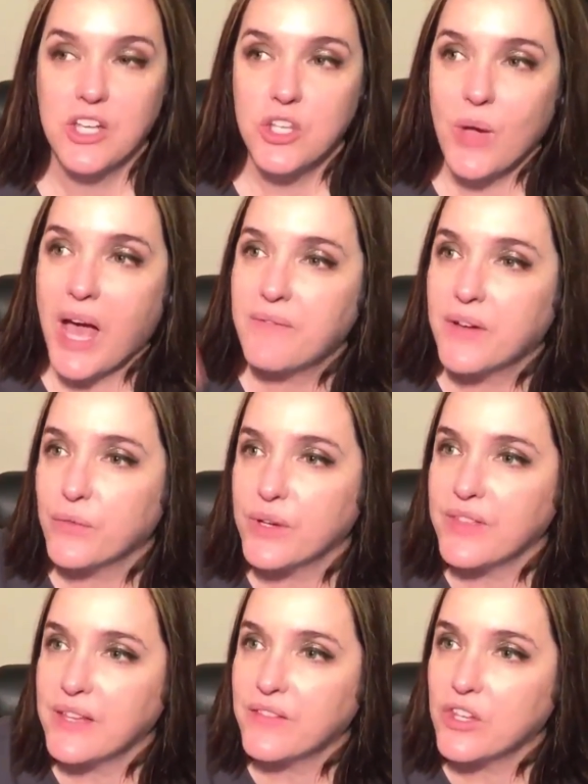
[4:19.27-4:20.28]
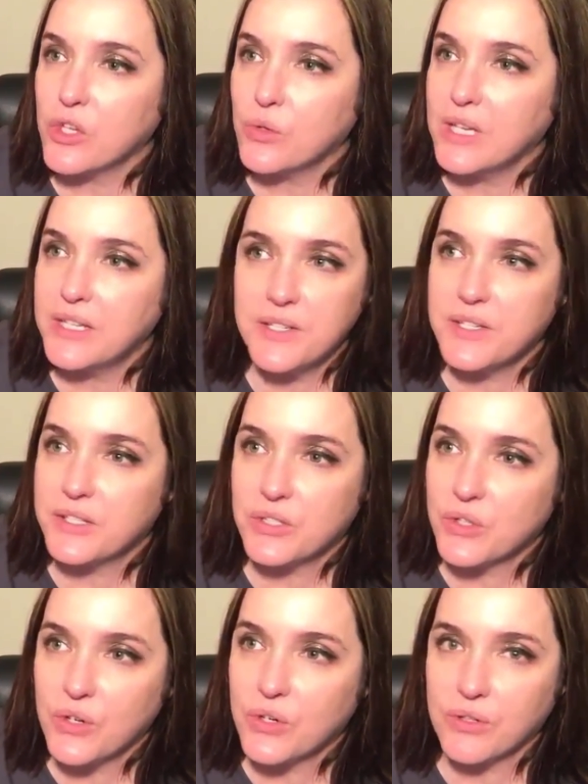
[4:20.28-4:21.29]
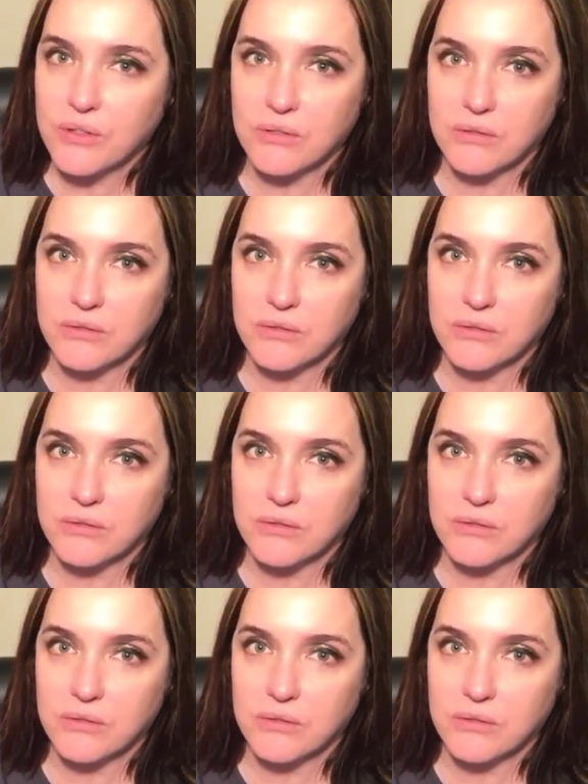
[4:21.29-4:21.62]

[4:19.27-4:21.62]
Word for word: You have everything that you need to discern